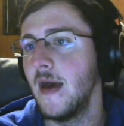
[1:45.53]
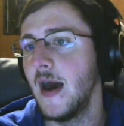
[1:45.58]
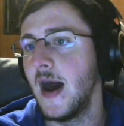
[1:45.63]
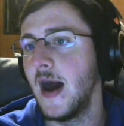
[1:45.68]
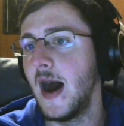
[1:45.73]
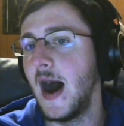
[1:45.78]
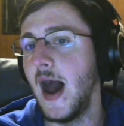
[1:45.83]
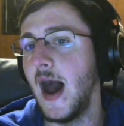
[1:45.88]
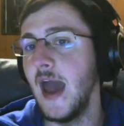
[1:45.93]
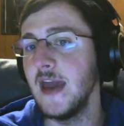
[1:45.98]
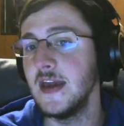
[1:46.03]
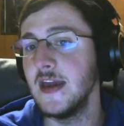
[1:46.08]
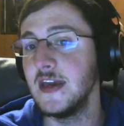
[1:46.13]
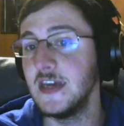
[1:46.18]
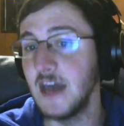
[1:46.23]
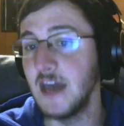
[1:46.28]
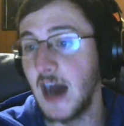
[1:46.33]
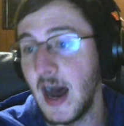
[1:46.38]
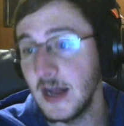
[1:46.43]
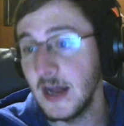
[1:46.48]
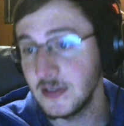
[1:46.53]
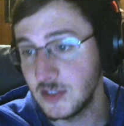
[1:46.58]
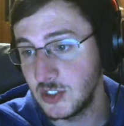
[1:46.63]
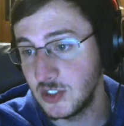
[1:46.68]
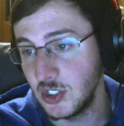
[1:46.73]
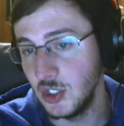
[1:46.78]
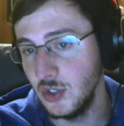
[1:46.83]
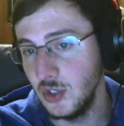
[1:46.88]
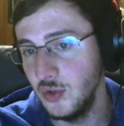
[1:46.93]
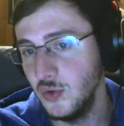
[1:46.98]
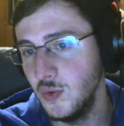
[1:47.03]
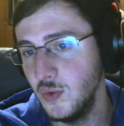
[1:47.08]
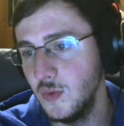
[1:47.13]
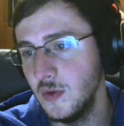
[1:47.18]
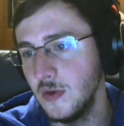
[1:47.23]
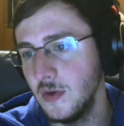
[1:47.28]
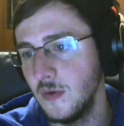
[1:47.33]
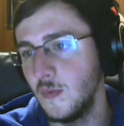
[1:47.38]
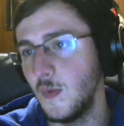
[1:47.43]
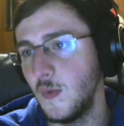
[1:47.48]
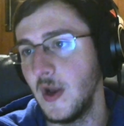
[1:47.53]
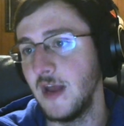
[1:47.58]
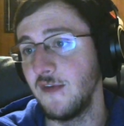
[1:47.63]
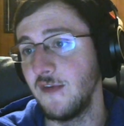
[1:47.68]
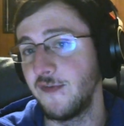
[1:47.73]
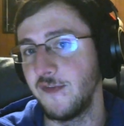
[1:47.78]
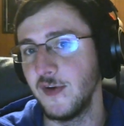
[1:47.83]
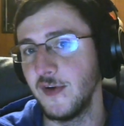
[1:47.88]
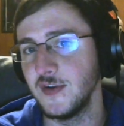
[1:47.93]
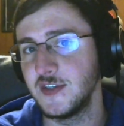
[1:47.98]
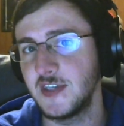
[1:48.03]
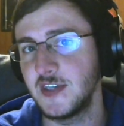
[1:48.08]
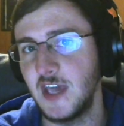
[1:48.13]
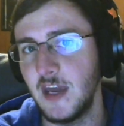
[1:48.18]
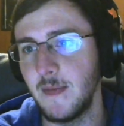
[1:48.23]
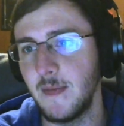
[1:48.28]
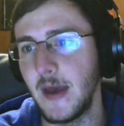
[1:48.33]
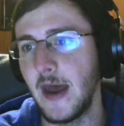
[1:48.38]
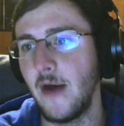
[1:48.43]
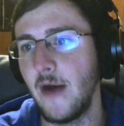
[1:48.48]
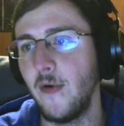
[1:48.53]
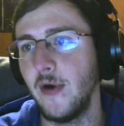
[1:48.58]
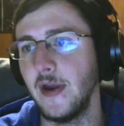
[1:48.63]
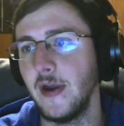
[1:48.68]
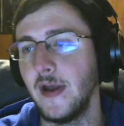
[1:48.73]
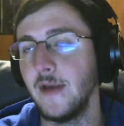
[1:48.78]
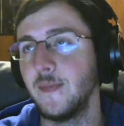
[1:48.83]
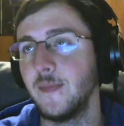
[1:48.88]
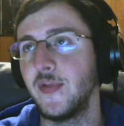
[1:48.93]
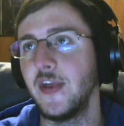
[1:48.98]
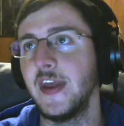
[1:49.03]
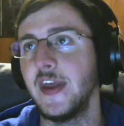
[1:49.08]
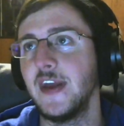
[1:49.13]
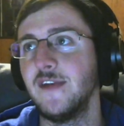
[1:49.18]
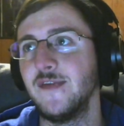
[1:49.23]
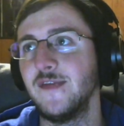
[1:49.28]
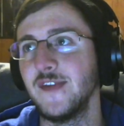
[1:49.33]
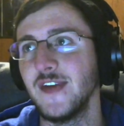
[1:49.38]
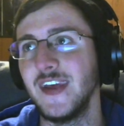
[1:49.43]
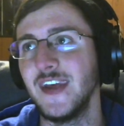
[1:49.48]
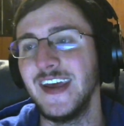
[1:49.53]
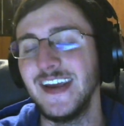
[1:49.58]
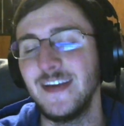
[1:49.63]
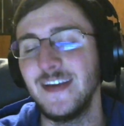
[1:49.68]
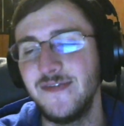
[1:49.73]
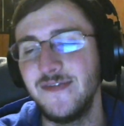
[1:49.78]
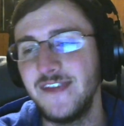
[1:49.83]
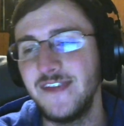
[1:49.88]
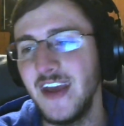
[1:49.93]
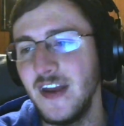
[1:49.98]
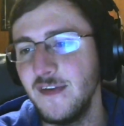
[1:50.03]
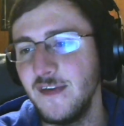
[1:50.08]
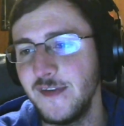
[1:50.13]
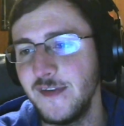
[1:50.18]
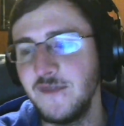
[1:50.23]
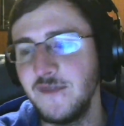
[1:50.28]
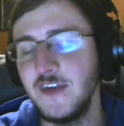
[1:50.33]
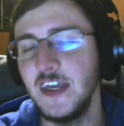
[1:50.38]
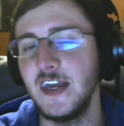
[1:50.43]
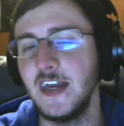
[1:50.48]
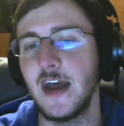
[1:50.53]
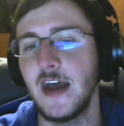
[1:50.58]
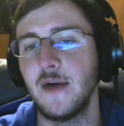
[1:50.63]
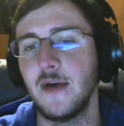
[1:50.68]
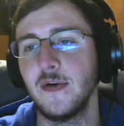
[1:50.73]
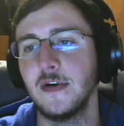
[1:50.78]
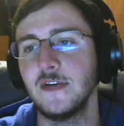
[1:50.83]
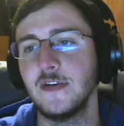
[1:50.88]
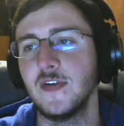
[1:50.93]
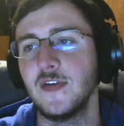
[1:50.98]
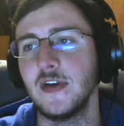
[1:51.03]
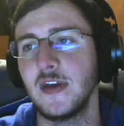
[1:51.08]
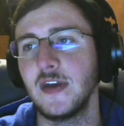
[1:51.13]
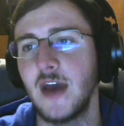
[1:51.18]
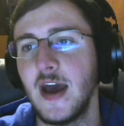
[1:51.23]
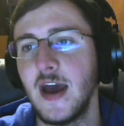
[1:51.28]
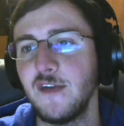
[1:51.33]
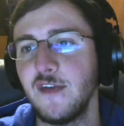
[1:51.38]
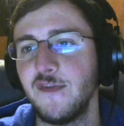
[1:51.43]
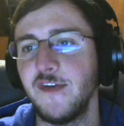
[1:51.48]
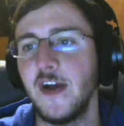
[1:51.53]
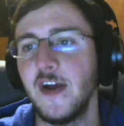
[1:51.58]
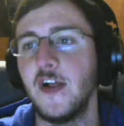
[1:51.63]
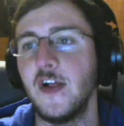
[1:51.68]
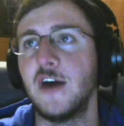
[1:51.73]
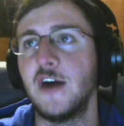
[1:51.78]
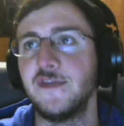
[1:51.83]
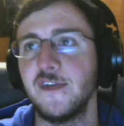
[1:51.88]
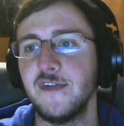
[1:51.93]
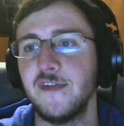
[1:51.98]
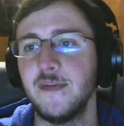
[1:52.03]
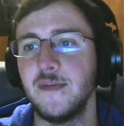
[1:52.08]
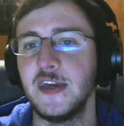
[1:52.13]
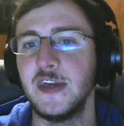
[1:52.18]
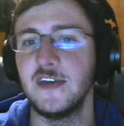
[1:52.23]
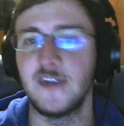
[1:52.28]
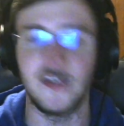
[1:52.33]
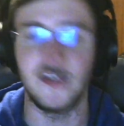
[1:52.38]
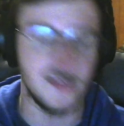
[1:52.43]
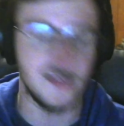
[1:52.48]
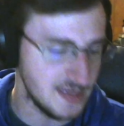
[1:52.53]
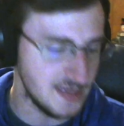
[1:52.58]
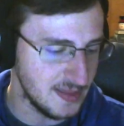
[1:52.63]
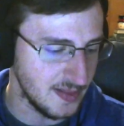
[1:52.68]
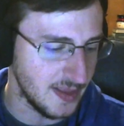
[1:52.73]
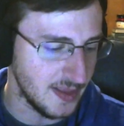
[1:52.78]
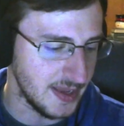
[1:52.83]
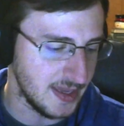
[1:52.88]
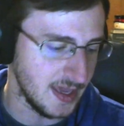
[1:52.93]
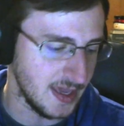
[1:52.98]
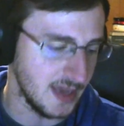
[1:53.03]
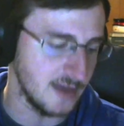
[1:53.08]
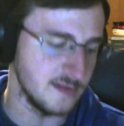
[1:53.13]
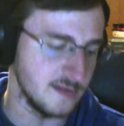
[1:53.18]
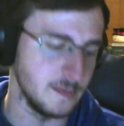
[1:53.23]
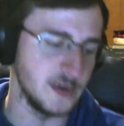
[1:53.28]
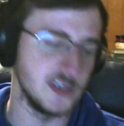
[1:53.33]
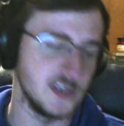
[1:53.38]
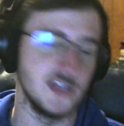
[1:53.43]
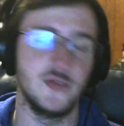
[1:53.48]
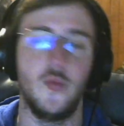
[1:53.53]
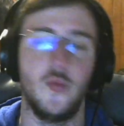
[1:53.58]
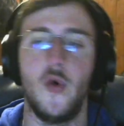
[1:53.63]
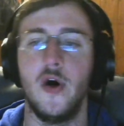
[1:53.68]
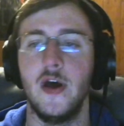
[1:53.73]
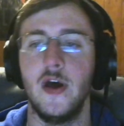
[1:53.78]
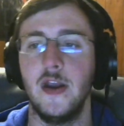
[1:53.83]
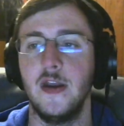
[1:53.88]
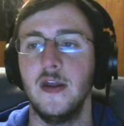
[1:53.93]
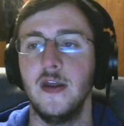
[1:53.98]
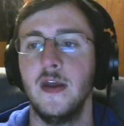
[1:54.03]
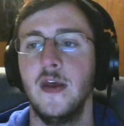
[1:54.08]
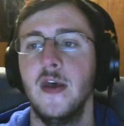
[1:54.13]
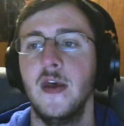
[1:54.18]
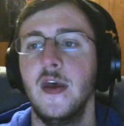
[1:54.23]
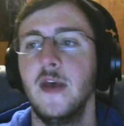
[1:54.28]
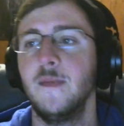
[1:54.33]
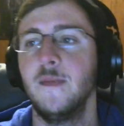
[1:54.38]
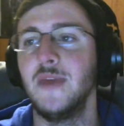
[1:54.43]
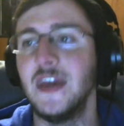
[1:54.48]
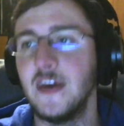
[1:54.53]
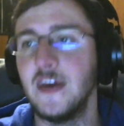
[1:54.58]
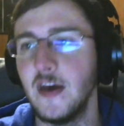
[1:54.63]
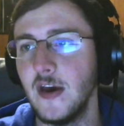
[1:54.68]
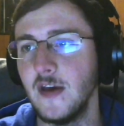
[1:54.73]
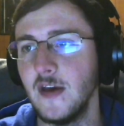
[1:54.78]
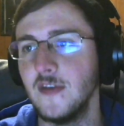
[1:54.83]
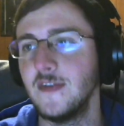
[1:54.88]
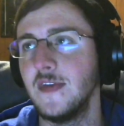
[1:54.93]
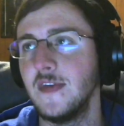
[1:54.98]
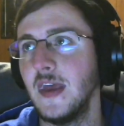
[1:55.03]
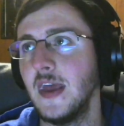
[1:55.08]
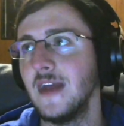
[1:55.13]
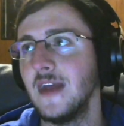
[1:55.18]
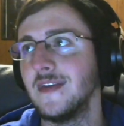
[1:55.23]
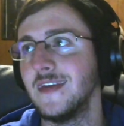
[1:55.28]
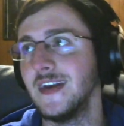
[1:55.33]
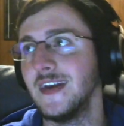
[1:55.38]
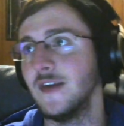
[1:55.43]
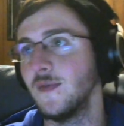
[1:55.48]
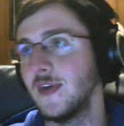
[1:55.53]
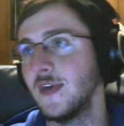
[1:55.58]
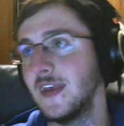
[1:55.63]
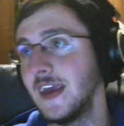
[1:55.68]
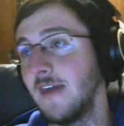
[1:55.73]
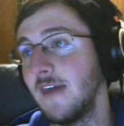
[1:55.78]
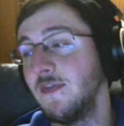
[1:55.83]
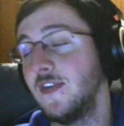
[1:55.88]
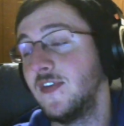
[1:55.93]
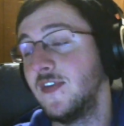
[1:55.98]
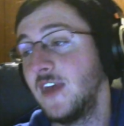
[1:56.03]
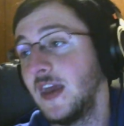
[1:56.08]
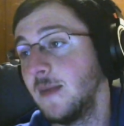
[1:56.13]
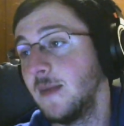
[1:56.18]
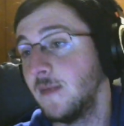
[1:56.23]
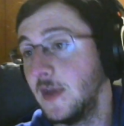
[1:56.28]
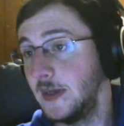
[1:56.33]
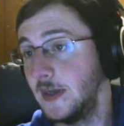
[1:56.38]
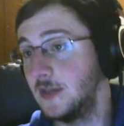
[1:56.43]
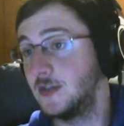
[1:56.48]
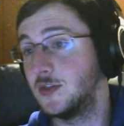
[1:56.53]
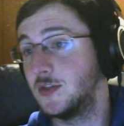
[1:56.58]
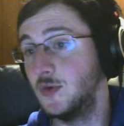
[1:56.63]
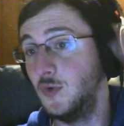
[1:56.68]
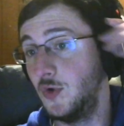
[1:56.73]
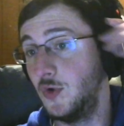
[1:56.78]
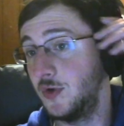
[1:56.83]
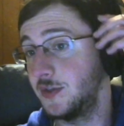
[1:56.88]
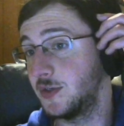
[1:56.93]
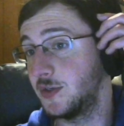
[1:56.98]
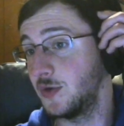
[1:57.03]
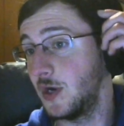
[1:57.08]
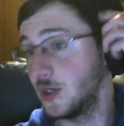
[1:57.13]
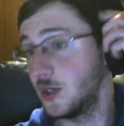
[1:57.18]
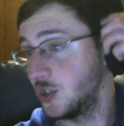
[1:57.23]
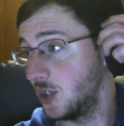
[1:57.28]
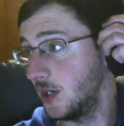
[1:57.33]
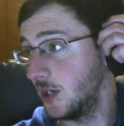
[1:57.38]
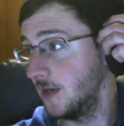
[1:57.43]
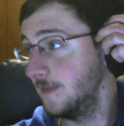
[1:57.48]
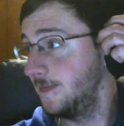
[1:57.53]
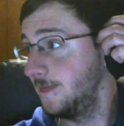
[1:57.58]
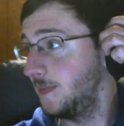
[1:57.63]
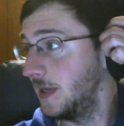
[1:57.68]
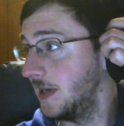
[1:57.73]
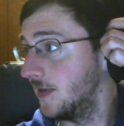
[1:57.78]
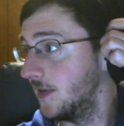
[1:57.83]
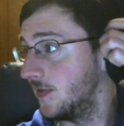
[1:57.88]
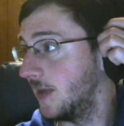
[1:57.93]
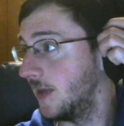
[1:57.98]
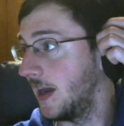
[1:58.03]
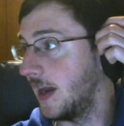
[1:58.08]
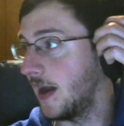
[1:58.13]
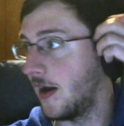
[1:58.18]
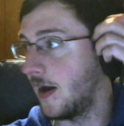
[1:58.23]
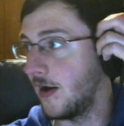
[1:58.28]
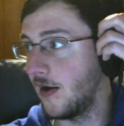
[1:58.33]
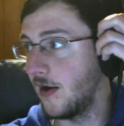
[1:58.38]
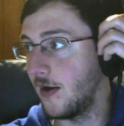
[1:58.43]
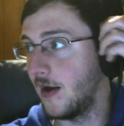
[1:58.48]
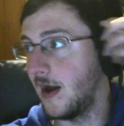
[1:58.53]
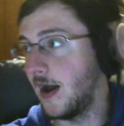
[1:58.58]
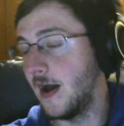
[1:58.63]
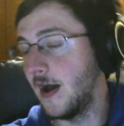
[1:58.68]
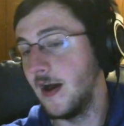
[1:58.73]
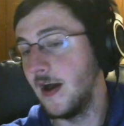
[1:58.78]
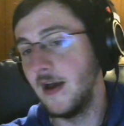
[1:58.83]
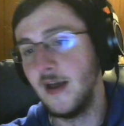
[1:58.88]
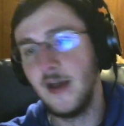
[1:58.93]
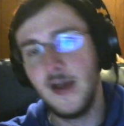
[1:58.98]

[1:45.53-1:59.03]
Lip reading: I got 2 when it first came out, and I played for like 10, 15 hours and kind of fell off of it because I just didn't like it as much as 1, because it didn't really have the same like school structure, because they are